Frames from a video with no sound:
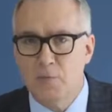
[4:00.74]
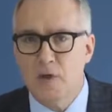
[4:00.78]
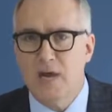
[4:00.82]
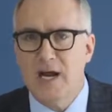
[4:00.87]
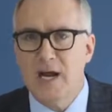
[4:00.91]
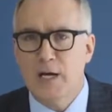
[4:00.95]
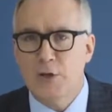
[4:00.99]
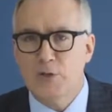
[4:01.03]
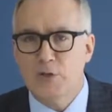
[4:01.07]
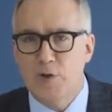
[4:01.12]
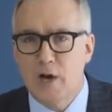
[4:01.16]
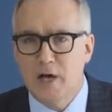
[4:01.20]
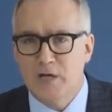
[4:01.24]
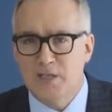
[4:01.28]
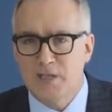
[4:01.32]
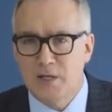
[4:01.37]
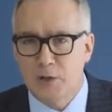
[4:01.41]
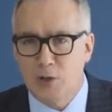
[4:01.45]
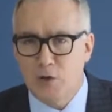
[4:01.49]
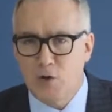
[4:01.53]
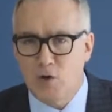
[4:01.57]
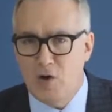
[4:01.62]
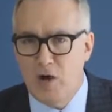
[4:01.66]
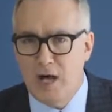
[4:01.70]
bringing drugs
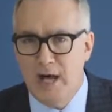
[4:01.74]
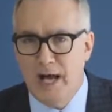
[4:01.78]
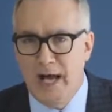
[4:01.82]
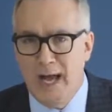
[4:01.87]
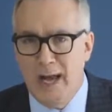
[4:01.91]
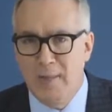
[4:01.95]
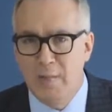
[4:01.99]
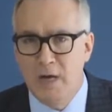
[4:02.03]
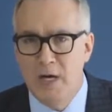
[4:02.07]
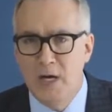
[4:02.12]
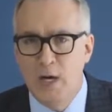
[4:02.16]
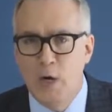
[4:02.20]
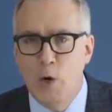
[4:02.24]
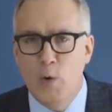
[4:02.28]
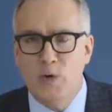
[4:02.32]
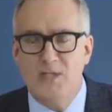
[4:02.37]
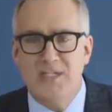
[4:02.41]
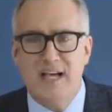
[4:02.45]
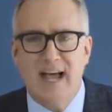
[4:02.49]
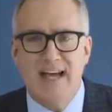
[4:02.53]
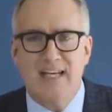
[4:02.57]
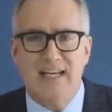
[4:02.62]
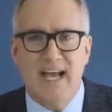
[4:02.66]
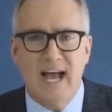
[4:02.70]
and crime, who
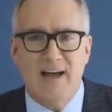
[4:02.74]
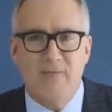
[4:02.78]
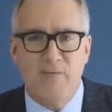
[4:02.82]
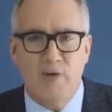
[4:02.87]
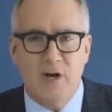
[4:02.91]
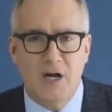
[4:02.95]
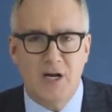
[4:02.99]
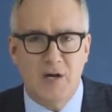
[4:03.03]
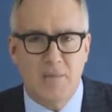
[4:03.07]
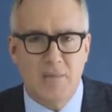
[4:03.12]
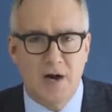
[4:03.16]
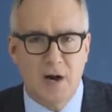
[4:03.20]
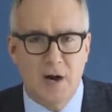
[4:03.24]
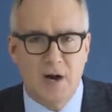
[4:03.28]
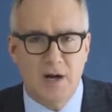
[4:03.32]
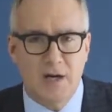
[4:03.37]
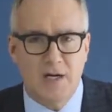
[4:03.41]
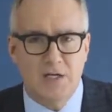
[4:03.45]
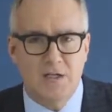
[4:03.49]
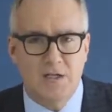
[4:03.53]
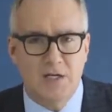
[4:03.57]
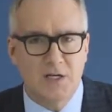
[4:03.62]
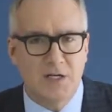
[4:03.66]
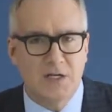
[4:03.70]
attacked African
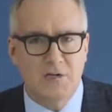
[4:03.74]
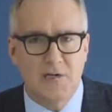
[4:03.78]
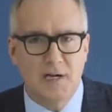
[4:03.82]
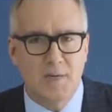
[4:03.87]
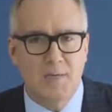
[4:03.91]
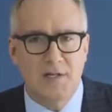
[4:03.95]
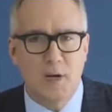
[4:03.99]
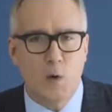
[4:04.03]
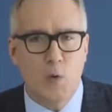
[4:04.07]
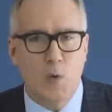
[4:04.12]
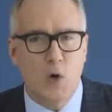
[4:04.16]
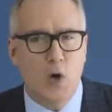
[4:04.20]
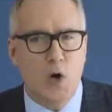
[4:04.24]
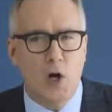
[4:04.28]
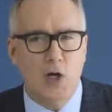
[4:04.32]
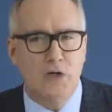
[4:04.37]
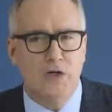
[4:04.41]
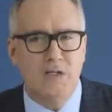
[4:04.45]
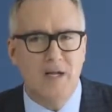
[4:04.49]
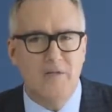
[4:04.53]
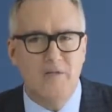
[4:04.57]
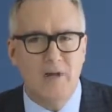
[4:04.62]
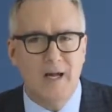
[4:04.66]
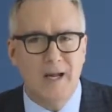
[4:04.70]
Americans and claimed they were all
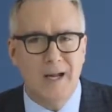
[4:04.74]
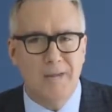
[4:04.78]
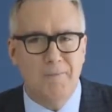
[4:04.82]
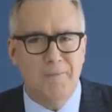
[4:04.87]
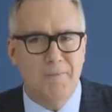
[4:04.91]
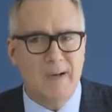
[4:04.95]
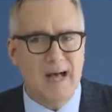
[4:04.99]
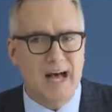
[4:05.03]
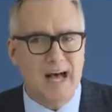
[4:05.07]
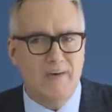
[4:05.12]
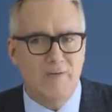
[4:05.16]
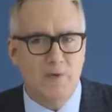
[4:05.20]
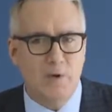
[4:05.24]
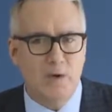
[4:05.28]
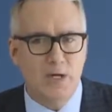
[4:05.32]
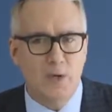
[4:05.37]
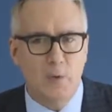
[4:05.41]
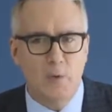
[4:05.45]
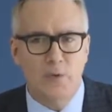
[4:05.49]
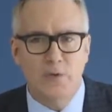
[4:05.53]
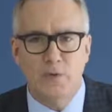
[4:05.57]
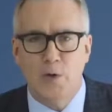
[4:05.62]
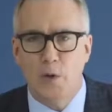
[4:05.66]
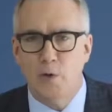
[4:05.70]
living in poverty
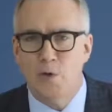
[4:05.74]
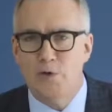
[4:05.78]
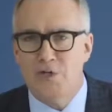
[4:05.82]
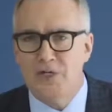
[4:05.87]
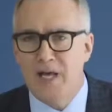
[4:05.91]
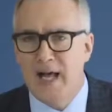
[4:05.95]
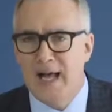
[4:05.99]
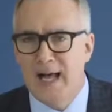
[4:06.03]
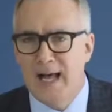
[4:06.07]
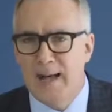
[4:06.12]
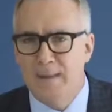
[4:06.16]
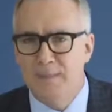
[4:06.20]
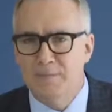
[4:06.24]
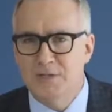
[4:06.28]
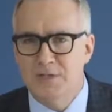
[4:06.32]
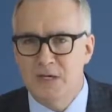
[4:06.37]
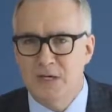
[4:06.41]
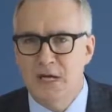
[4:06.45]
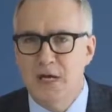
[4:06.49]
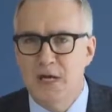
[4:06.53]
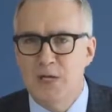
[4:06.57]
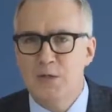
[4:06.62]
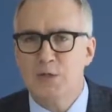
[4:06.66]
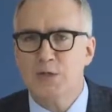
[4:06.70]
with no jobs
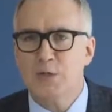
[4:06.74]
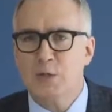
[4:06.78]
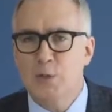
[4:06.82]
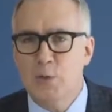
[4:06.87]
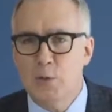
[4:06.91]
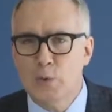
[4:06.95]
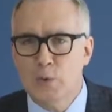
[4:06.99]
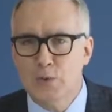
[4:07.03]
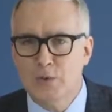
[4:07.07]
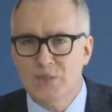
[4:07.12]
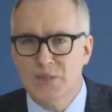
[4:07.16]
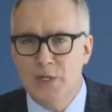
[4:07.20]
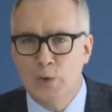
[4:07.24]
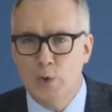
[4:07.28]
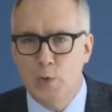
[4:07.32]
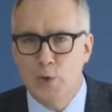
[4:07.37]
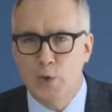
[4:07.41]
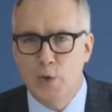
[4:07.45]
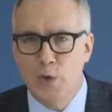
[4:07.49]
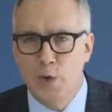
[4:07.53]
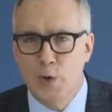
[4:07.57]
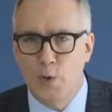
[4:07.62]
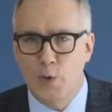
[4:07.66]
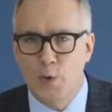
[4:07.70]
and schools that were
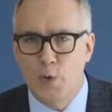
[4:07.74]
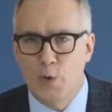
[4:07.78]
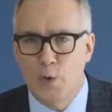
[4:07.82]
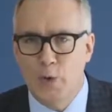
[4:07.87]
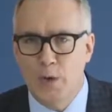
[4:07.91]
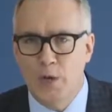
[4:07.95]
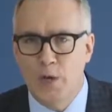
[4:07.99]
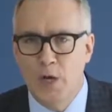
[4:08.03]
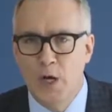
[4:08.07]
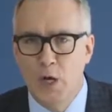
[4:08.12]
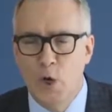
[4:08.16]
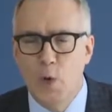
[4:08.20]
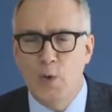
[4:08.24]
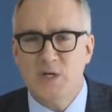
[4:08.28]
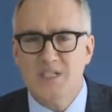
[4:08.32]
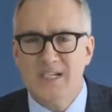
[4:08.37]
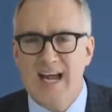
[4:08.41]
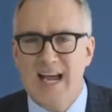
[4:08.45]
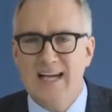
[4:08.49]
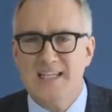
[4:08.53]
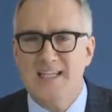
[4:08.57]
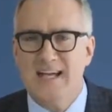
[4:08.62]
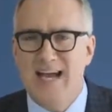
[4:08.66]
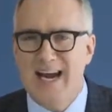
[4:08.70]
no good, who
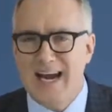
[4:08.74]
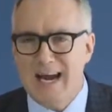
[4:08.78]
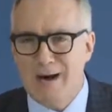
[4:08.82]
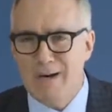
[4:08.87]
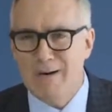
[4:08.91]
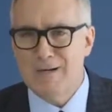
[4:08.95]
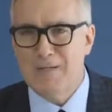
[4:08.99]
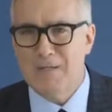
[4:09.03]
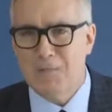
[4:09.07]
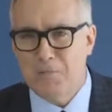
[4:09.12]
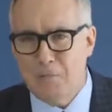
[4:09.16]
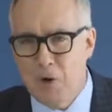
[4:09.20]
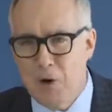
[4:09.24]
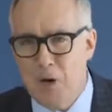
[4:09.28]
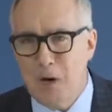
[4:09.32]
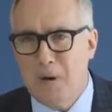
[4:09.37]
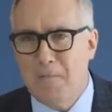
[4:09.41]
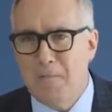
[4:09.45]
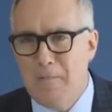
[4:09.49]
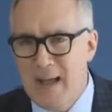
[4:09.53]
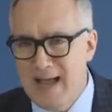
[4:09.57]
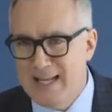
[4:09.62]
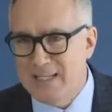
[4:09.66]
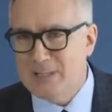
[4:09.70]
attacked
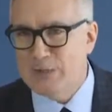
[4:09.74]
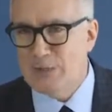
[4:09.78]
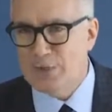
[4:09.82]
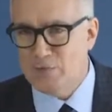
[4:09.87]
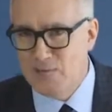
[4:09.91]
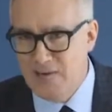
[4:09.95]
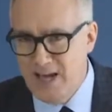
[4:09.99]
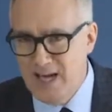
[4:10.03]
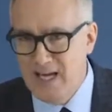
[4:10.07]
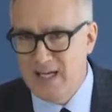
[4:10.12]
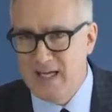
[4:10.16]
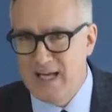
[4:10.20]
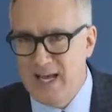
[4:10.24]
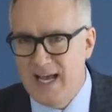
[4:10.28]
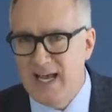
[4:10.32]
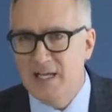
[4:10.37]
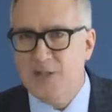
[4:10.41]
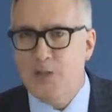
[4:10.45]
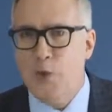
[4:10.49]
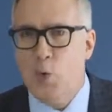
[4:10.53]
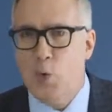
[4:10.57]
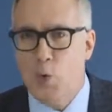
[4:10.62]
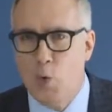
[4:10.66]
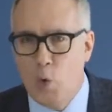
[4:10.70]
Harrisburg, Pennsylvania
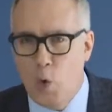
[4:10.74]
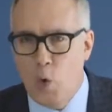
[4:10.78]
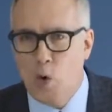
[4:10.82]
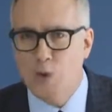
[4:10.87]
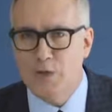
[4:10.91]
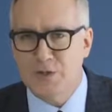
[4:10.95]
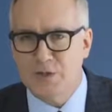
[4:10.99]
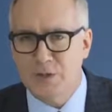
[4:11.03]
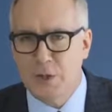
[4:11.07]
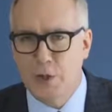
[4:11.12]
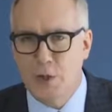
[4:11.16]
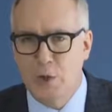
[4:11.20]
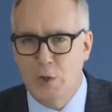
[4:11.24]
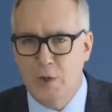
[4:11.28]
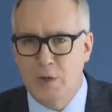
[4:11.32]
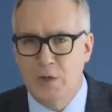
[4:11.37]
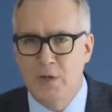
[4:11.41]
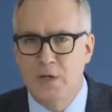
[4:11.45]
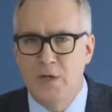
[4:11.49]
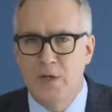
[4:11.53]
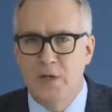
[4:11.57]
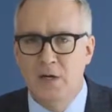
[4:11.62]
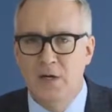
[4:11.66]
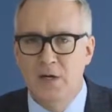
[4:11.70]
as a war
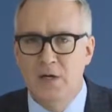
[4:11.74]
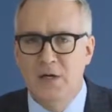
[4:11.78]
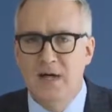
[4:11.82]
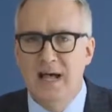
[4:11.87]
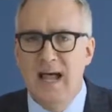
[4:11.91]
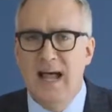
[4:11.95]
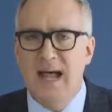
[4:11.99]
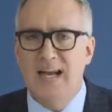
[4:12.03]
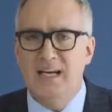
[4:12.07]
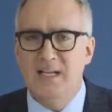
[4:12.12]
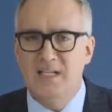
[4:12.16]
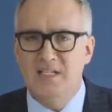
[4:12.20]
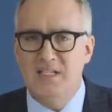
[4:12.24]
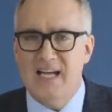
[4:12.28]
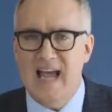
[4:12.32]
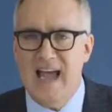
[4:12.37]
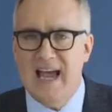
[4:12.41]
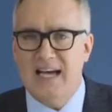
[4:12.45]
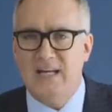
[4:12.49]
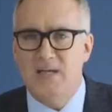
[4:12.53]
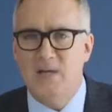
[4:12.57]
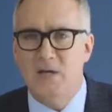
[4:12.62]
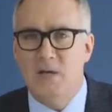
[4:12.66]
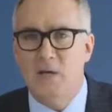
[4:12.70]
zone, and
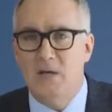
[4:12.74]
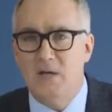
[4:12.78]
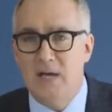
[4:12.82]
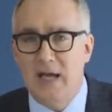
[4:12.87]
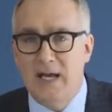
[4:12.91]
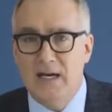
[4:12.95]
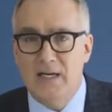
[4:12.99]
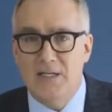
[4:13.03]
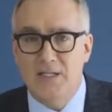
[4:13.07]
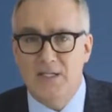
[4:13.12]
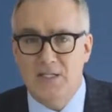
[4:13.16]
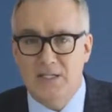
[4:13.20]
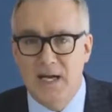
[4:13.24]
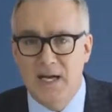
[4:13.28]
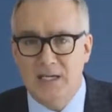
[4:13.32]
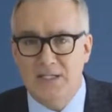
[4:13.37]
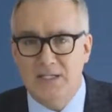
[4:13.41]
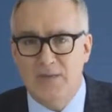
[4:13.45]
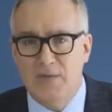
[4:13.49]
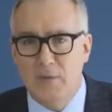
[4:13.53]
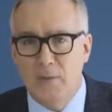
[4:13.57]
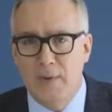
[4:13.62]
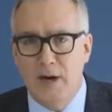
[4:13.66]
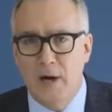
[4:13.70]
attacked the United
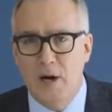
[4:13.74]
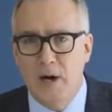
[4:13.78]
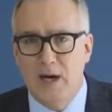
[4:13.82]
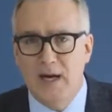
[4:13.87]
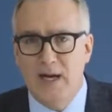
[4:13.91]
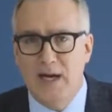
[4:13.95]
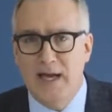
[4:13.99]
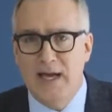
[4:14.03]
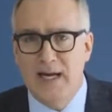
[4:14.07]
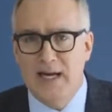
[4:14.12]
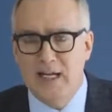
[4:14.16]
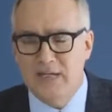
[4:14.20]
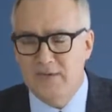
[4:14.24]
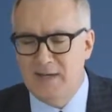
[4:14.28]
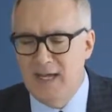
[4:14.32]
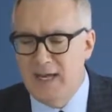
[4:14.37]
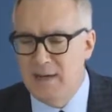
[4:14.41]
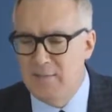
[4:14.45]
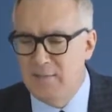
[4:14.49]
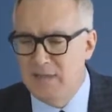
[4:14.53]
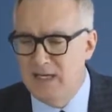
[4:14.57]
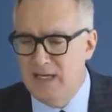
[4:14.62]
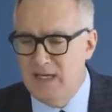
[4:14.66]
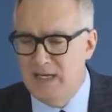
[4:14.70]
States of America and
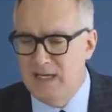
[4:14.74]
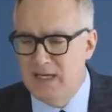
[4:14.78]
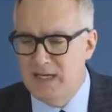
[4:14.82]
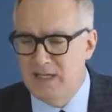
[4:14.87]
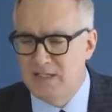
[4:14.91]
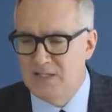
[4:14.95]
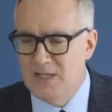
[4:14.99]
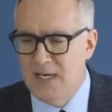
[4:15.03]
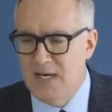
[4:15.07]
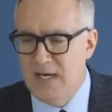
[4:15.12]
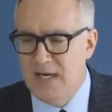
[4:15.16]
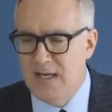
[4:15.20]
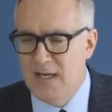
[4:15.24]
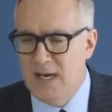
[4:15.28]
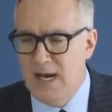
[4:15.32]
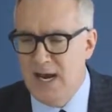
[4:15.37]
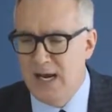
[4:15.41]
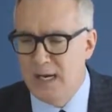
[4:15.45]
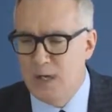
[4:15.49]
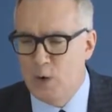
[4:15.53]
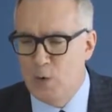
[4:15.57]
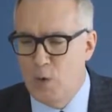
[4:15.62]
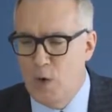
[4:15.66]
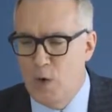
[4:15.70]
claimed it is in
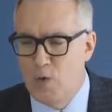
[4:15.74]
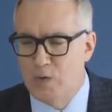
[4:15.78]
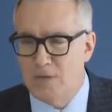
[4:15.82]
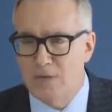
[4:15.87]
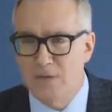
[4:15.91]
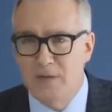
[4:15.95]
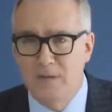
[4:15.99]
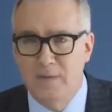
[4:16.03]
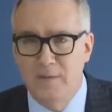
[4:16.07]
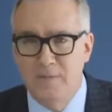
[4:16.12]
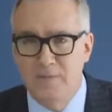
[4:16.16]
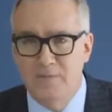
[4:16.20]
a, quote,